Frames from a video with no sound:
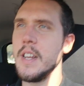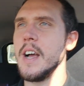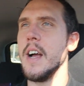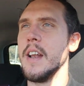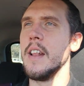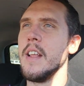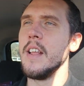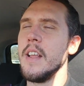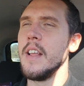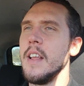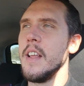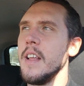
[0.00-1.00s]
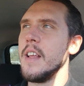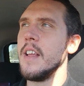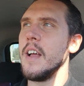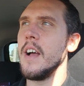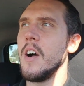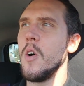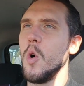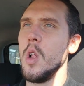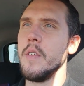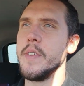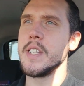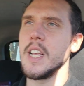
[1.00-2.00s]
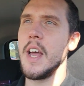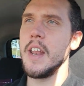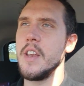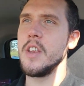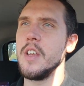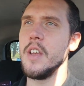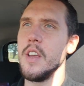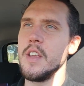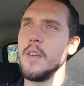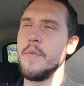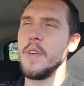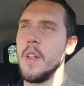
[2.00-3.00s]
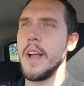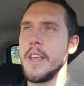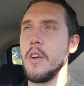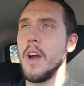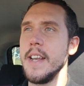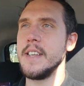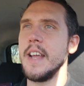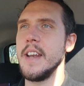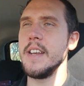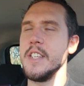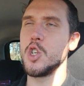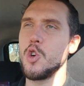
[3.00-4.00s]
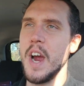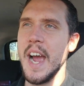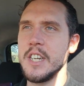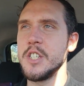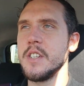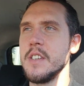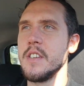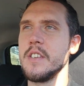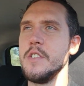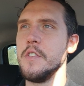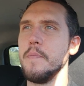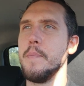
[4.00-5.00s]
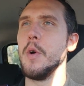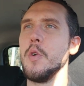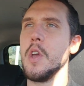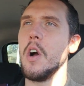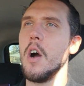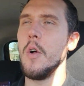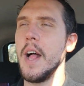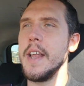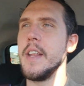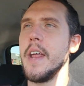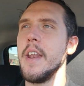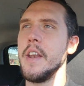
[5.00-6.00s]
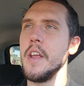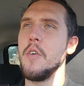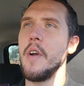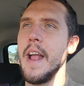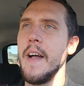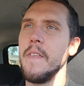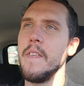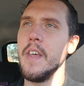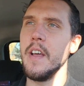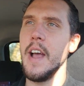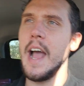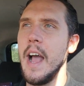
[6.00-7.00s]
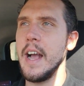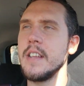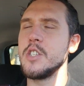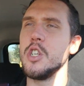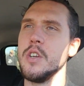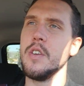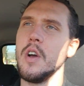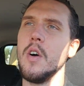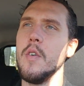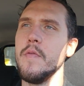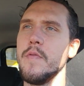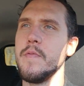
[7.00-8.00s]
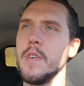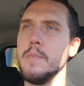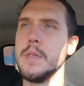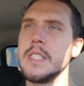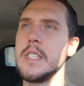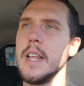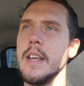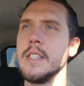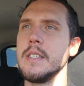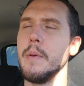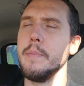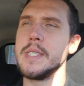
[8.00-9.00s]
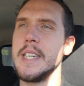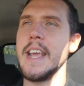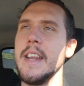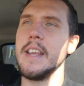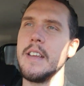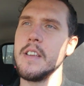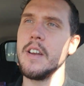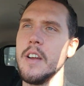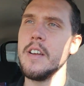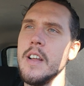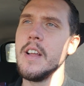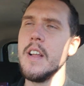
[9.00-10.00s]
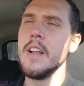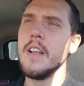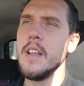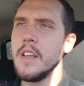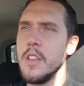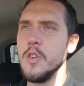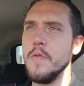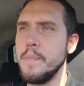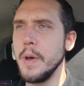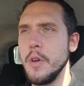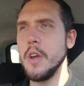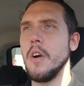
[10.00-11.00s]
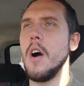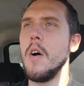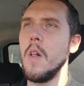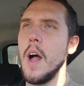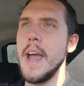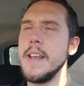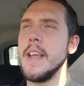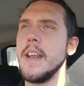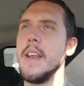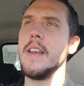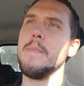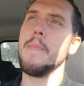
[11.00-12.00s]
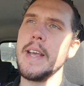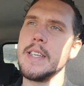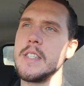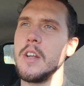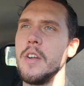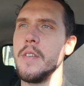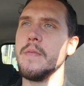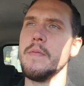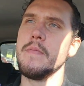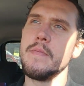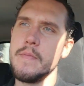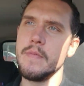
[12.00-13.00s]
a nut, all of a sudden you feel like your identity's crashed because you've built your whole identity around the action of abstaining. You've built your whole identity based on